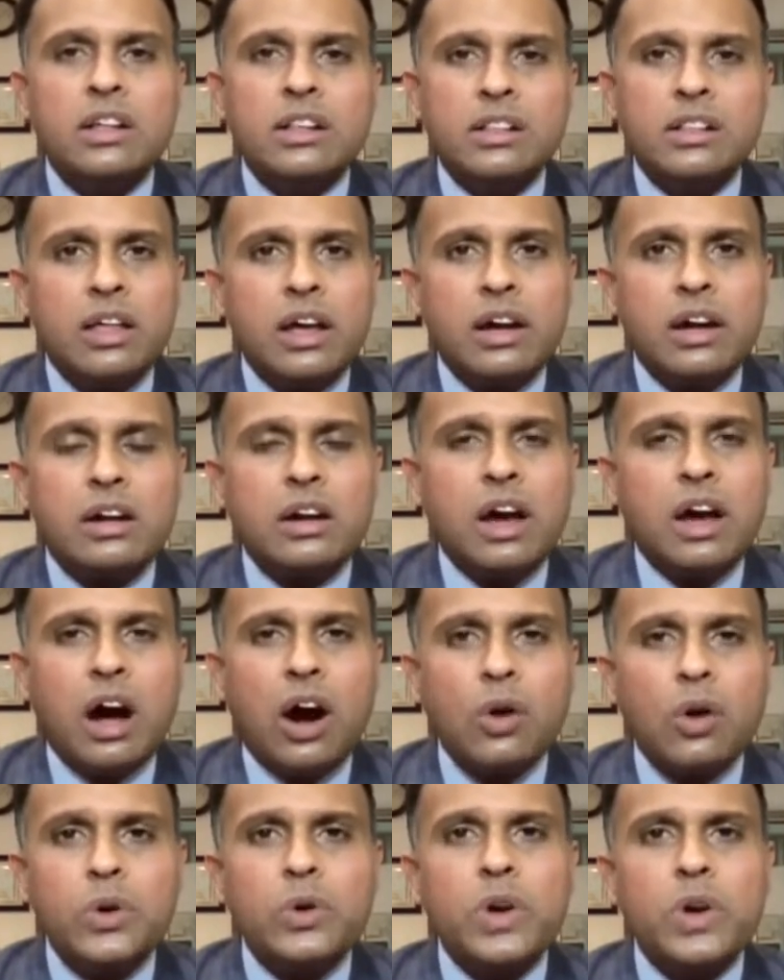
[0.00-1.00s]
then
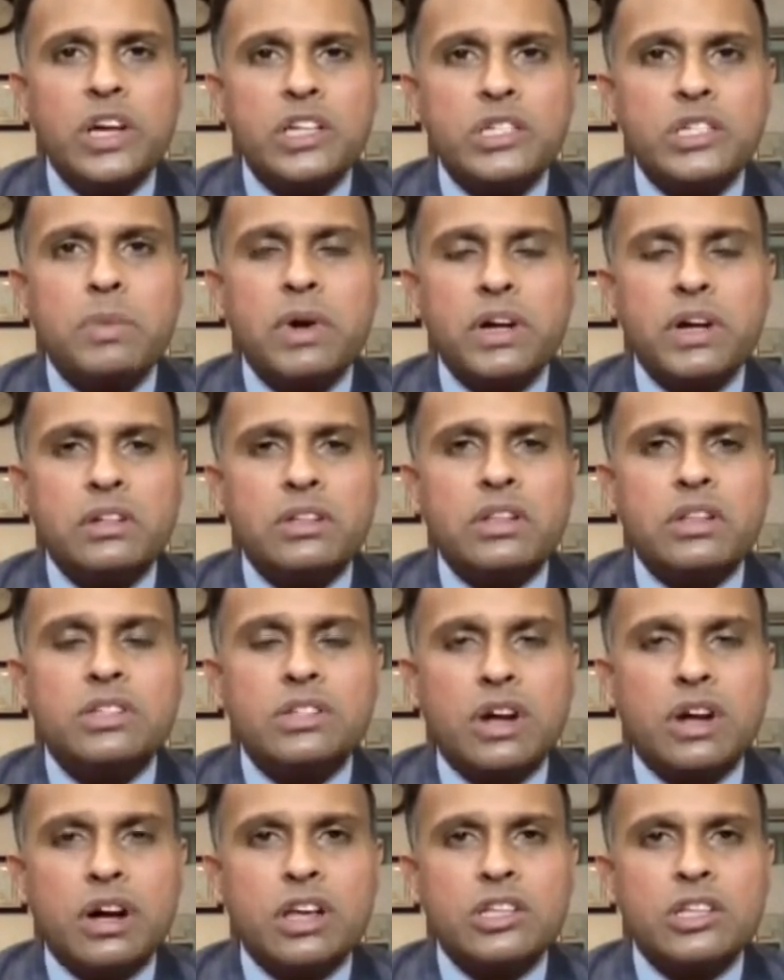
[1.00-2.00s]
how do you expect these
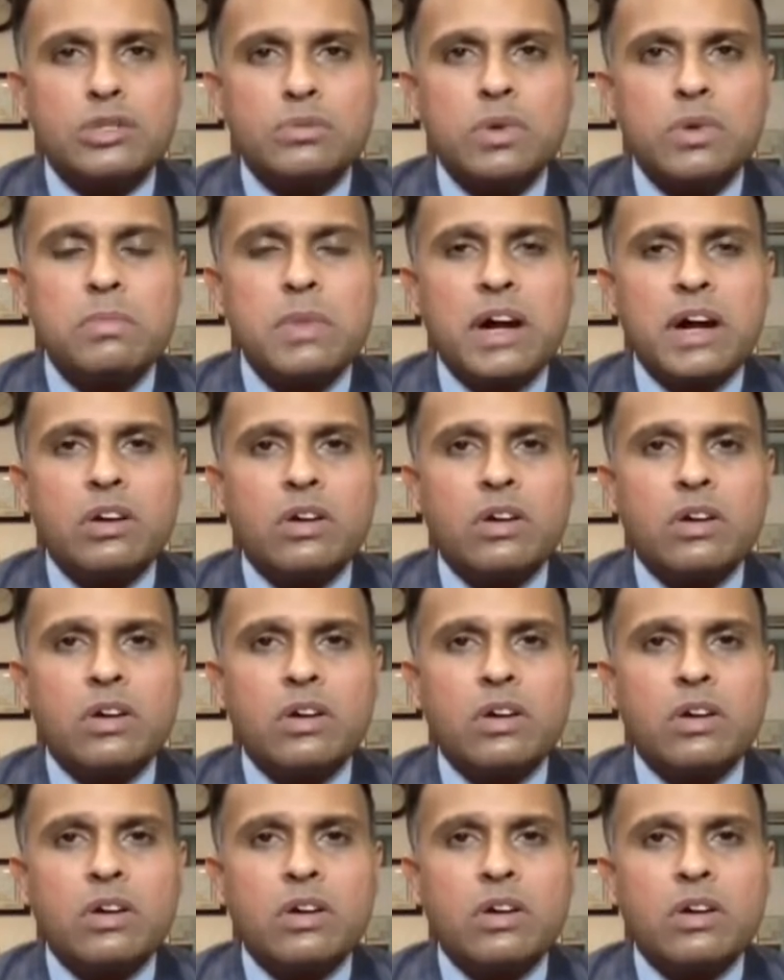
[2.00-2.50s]
targets to be met,